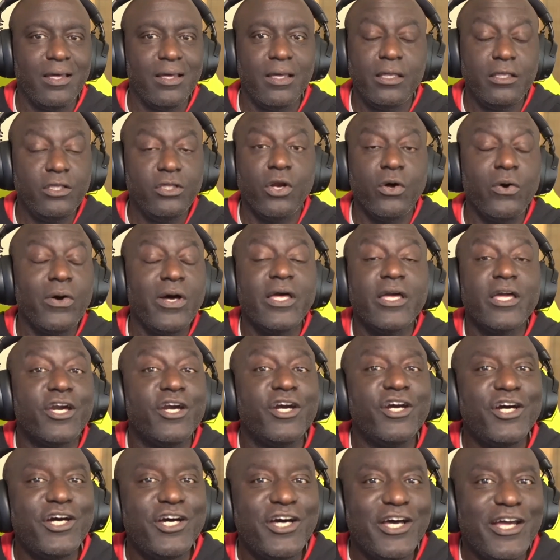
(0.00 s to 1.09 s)
You know what?
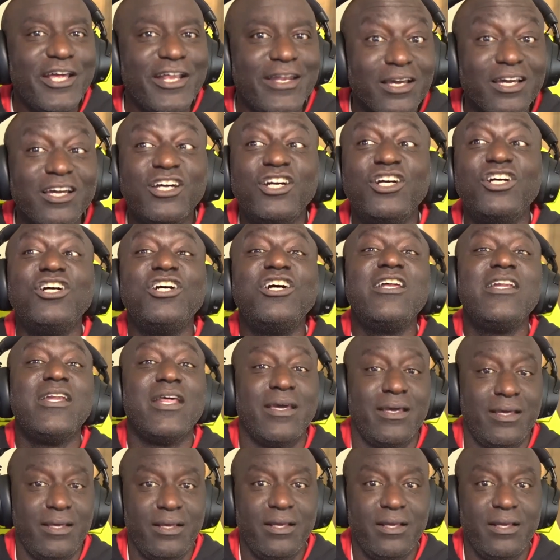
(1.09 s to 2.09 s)
Good